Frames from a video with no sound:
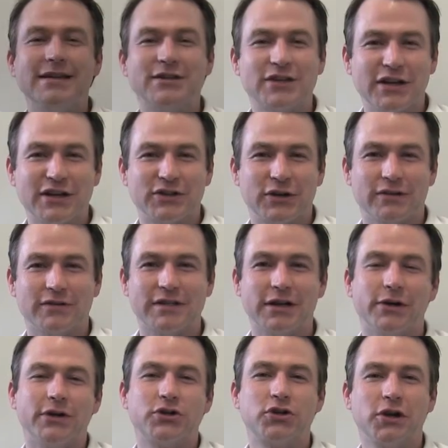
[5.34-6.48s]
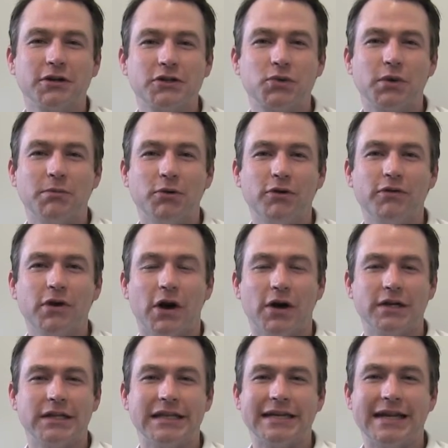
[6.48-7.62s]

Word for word: In Sunday service here at church, we moved on to